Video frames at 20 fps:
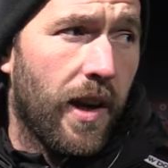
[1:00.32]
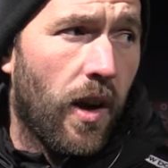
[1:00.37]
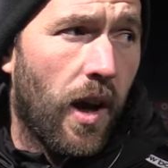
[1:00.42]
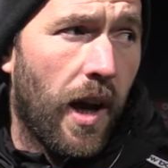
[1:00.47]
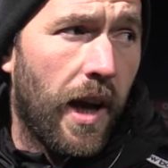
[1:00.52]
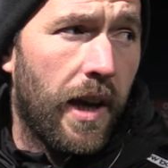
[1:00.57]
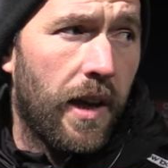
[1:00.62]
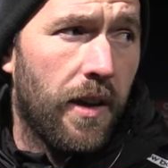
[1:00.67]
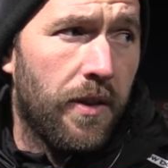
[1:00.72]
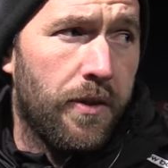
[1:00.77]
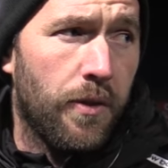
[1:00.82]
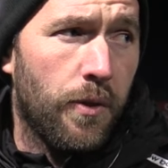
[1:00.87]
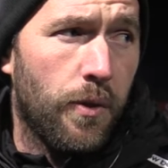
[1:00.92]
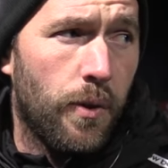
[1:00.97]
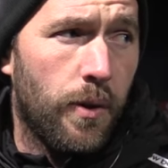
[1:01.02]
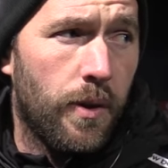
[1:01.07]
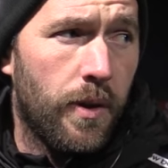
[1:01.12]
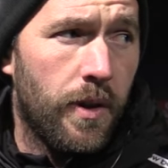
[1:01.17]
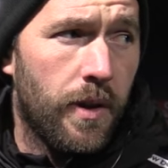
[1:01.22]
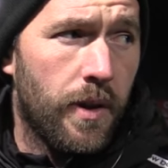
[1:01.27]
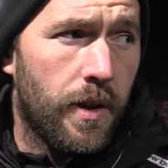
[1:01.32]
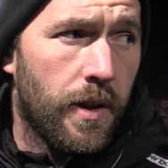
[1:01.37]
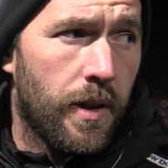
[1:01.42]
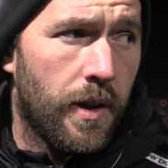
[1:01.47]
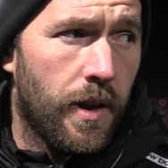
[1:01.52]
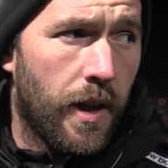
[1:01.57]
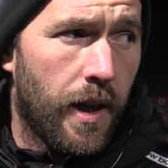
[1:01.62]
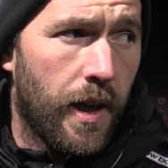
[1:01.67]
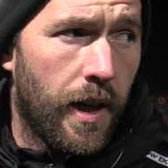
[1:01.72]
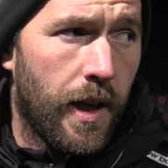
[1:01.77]
night, I thought
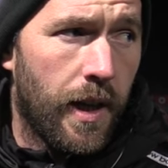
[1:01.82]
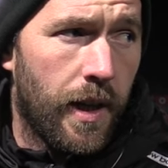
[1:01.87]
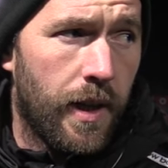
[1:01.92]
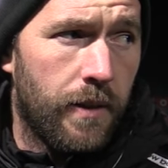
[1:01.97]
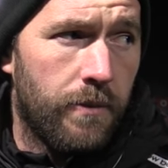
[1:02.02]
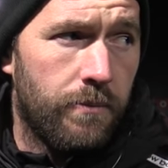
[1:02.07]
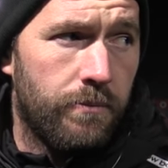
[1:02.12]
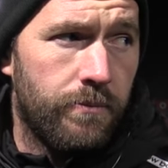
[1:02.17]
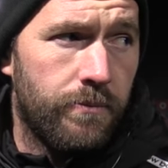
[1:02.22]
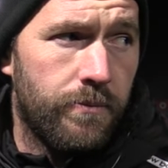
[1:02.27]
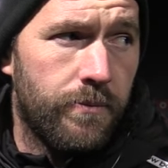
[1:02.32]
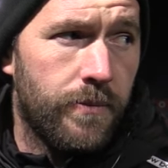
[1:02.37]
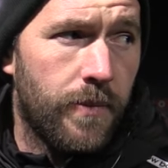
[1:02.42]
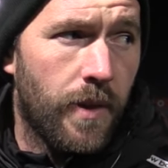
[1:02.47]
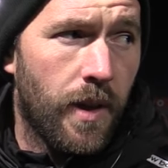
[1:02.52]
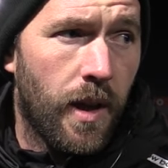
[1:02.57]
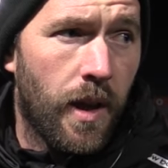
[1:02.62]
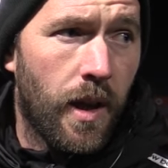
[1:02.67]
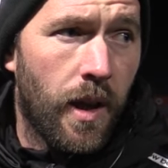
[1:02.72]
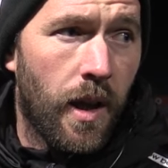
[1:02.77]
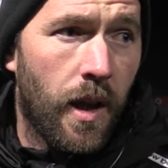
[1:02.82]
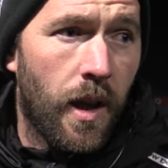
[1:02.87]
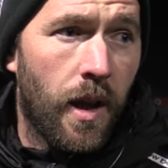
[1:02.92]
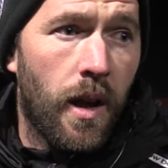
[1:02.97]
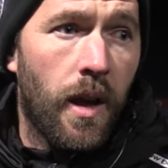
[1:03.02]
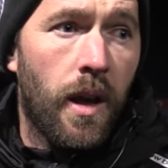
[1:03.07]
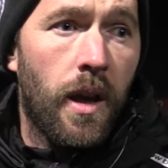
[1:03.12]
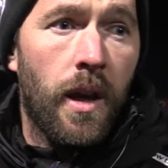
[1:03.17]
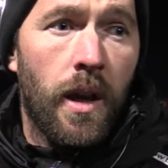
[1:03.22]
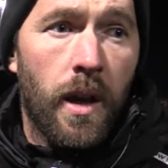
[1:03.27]
um,
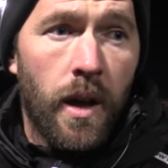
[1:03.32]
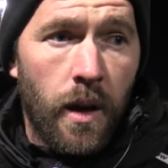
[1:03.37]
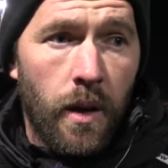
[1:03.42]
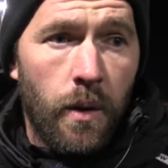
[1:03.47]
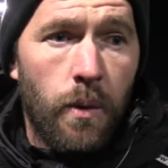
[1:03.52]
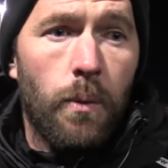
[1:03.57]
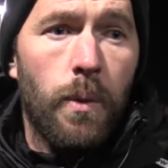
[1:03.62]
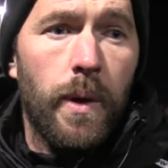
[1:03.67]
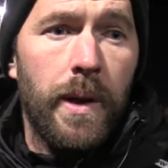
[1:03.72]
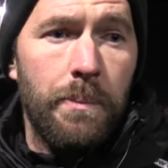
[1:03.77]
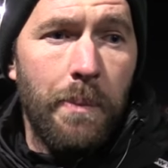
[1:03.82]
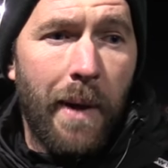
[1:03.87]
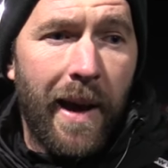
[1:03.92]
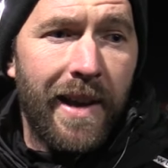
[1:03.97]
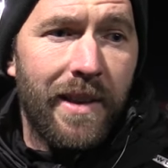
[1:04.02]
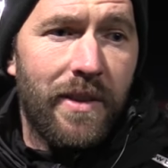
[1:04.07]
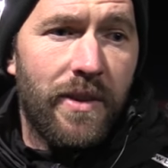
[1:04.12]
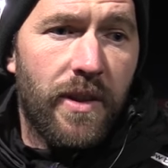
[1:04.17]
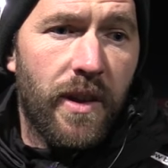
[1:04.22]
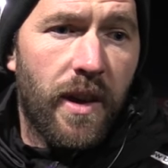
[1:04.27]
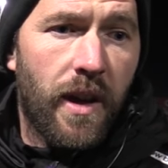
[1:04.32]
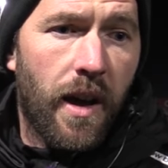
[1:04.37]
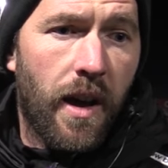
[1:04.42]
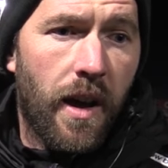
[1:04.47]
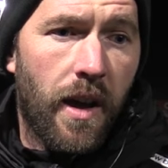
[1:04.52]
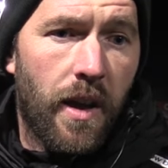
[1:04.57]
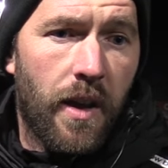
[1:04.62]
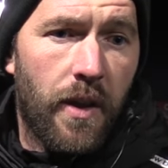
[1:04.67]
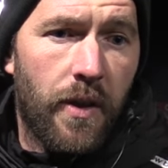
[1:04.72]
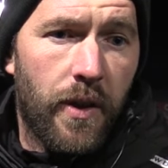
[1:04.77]
we made
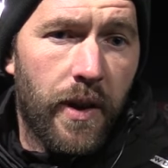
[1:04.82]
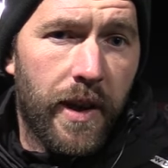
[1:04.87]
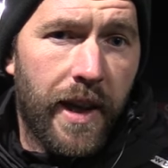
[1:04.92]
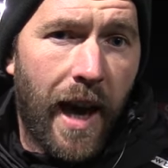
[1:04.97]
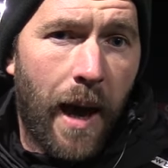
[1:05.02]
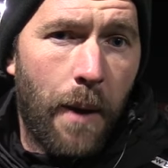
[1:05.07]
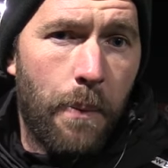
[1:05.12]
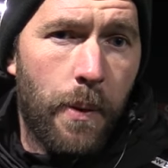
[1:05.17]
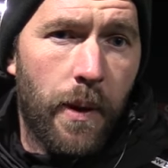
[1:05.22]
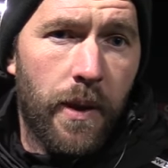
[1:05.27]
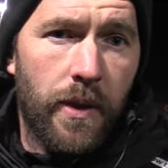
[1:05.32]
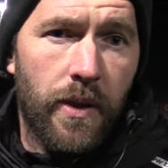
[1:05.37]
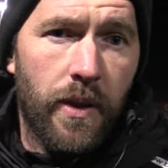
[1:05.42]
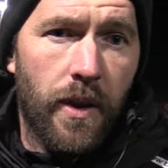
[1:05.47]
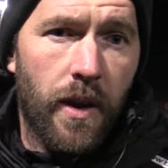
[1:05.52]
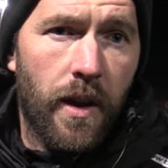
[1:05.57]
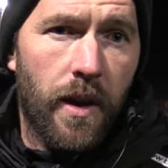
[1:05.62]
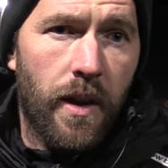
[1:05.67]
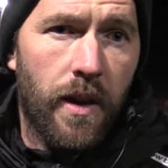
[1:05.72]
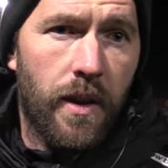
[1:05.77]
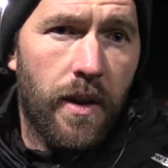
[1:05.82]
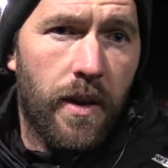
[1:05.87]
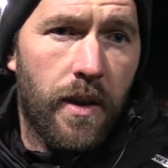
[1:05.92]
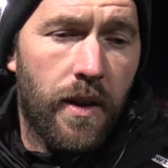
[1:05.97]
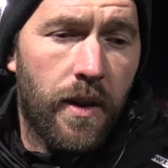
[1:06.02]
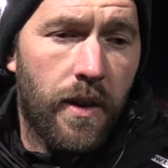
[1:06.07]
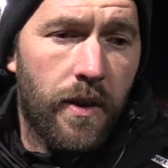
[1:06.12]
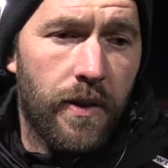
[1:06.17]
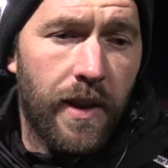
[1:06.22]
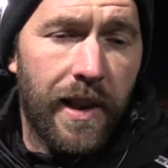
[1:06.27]
the the gap in the
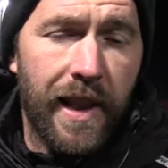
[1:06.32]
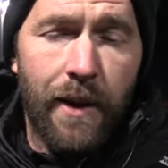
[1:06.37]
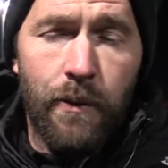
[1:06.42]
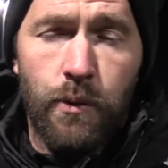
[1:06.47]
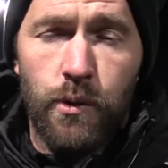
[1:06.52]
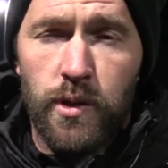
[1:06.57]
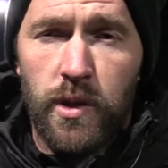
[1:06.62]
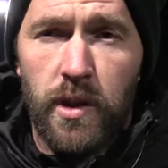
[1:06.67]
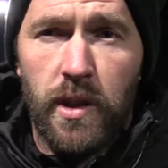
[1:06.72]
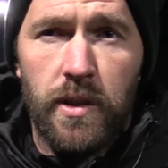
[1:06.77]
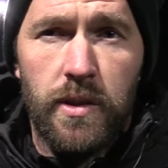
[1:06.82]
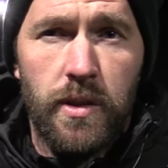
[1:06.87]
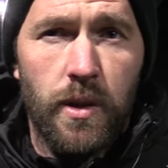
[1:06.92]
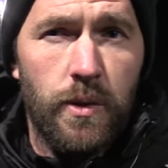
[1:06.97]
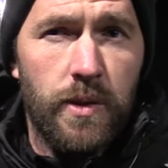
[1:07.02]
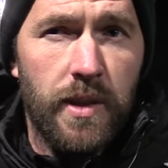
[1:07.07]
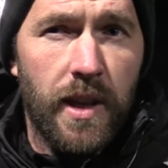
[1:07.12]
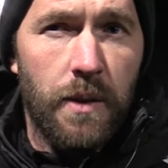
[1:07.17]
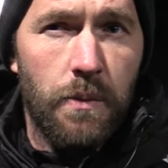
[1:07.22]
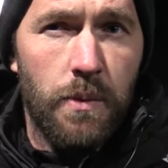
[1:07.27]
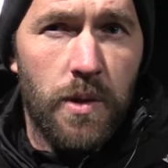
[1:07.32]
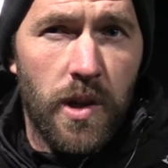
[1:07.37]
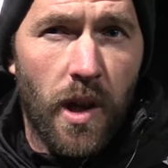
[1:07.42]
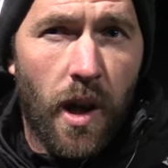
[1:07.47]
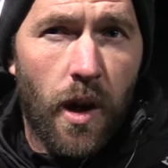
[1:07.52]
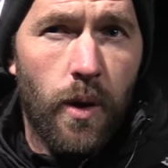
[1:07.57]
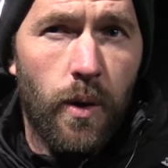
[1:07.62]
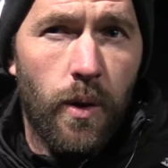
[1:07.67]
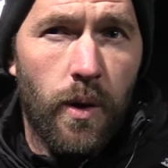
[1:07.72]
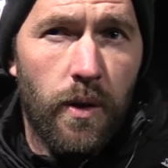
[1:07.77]
the levels of the two teams
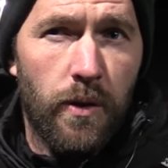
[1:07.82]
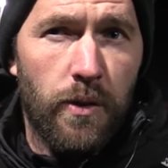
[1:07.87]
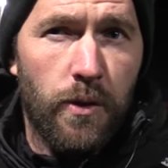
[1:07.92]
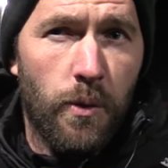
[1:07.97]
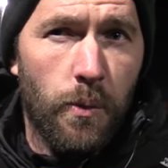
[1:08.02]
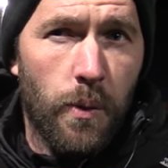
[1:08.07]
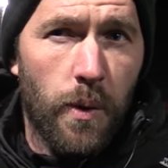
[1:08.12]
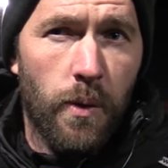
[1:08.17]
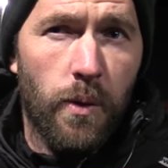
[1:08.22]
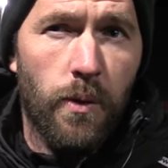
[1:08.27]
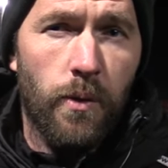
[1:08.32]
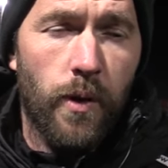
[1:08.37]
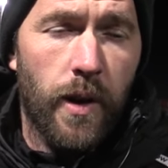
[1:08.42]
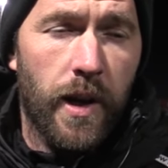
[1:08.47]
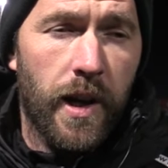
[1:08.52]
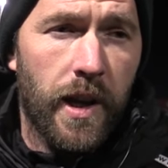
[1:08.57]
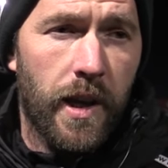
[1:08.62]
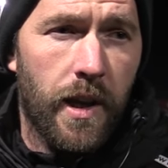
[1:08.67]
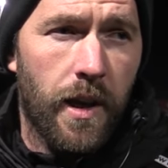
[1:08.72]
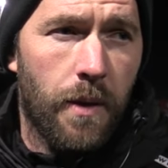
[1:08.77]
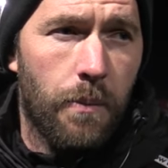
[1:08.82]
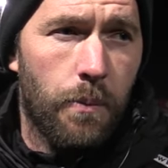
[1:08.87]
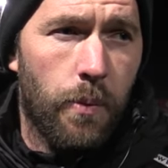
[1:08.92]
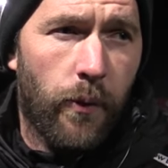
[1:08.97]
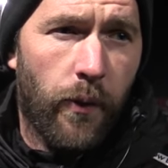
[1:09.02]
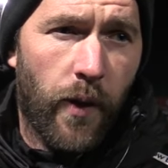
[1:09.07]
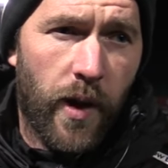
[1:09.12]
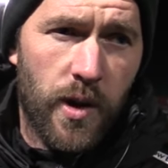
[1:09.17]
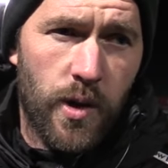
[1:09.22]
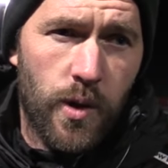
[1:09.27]
show. I thought we were really um,
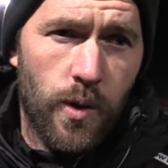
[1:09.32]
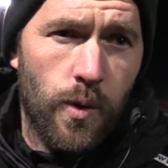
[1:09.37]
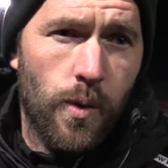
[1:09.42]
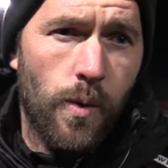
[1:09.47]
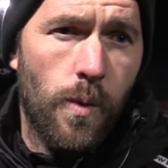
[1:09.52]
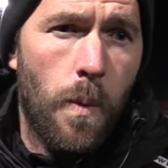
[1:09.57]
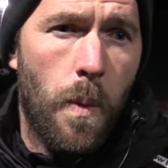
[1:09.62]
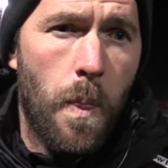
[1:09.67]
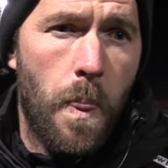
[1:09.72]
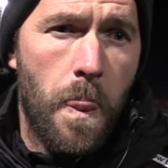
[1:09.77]
professional.